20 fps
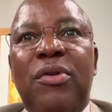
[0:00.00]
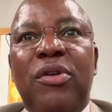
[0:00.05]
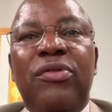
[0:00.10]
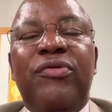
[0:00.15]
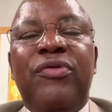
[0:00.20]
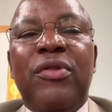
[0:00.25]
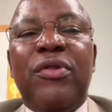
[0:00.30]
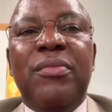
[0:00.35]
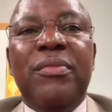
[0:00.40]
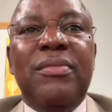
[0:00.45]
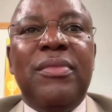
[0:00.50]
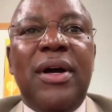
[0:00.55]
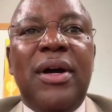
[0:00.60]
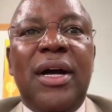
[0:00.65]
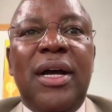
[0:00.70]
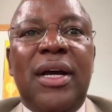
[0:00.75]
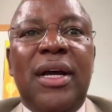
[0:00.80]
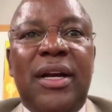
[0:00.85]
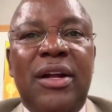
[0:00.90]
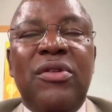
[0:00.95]
both from
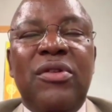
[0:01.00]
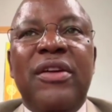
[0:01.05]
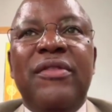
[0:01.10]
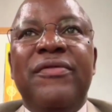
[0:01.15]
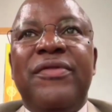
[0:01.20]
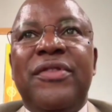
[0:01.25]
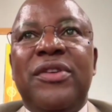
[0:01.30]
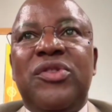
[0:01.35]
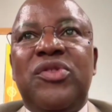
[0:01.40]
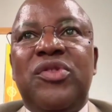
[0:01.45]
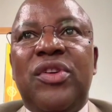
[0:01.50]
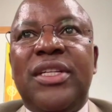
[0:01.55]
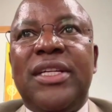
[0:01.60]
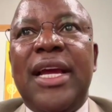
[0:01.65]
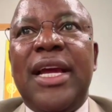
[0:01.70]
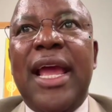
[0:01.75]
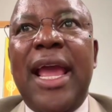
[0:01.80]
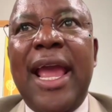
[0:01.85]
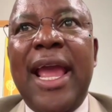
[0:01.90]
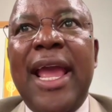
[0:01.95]
rail
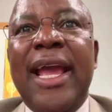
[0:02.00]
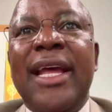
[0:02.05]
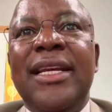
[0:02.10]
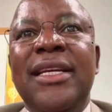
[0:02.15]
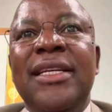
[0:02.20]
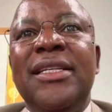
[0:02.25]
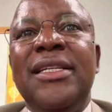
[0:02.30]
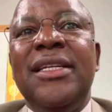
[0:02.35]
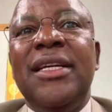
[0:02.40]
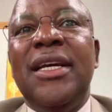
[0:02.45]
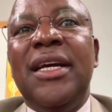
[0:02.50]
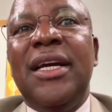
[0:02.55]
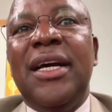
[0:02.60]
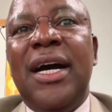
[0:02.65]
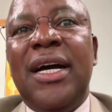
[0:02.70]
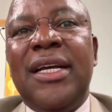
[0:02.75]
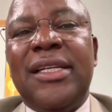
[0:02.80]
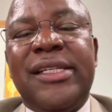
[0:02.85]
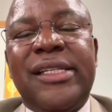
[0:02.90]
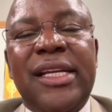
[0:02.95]
infrastructure and
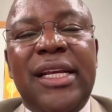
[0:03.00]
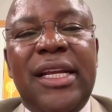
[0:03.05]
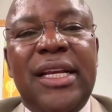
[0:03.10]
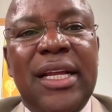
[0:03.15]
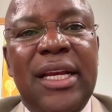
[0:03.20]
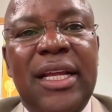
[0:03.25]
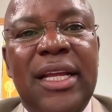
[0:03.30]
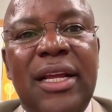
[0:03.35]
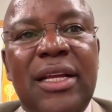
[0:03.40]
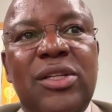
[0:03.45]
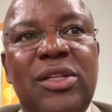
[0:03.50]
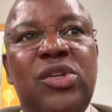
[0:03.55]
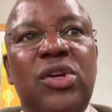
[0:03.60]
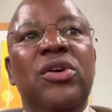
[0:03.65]
signaling.